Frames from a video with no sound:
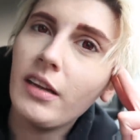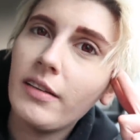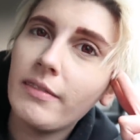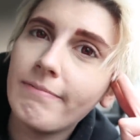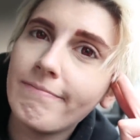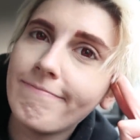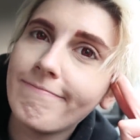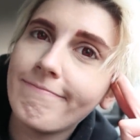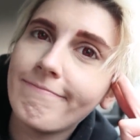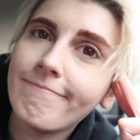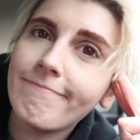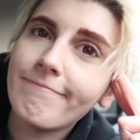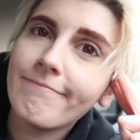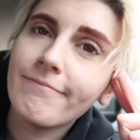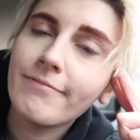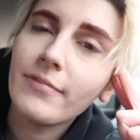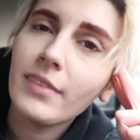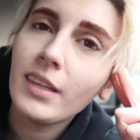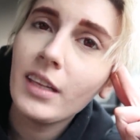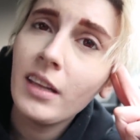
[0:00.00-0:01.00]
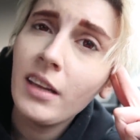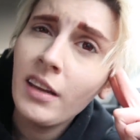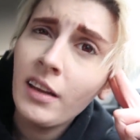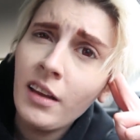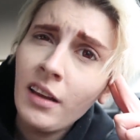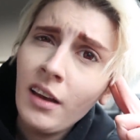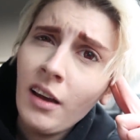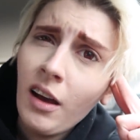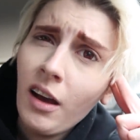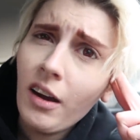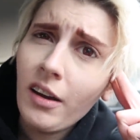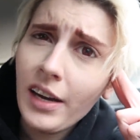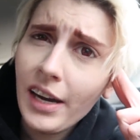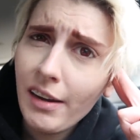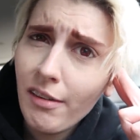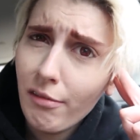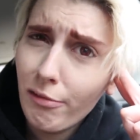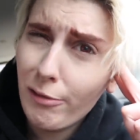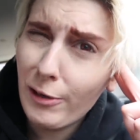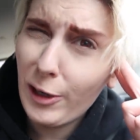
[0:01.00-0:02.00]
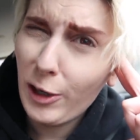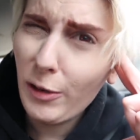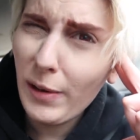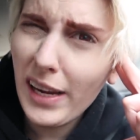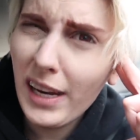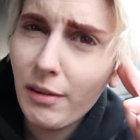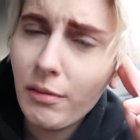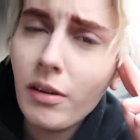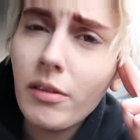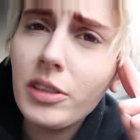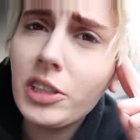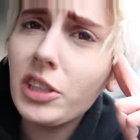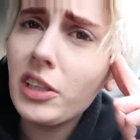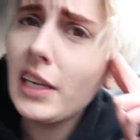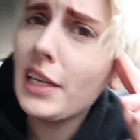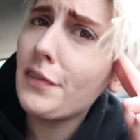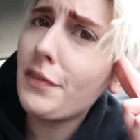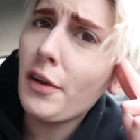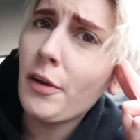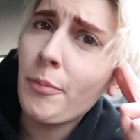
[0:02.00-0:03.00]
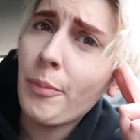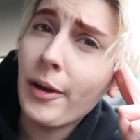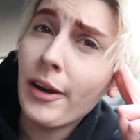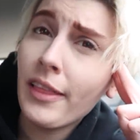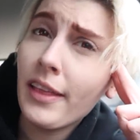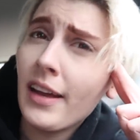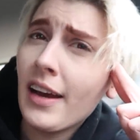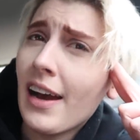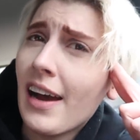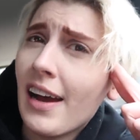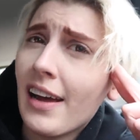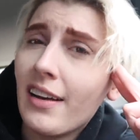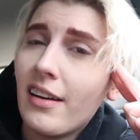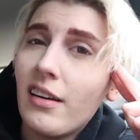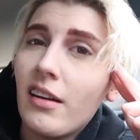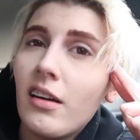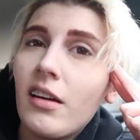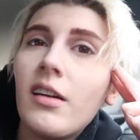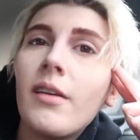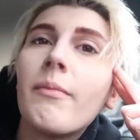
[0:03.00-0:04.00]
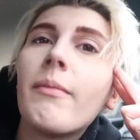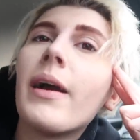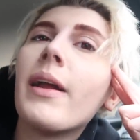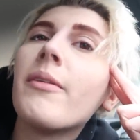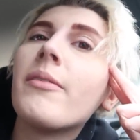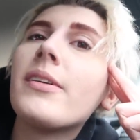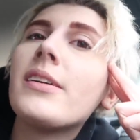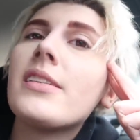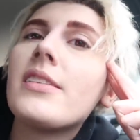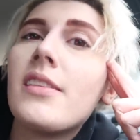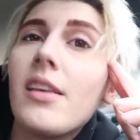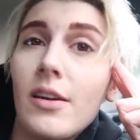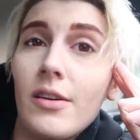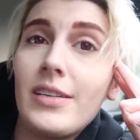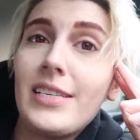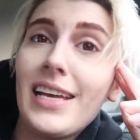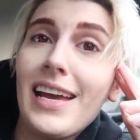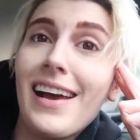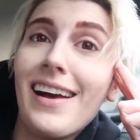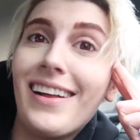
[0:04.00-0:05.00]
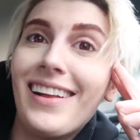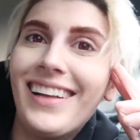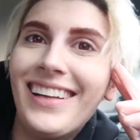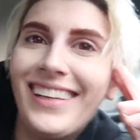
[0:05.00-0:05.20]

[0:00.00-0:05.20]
Mm. Okay, real quick, what was your least favorite part of the con? Mine was the hotel.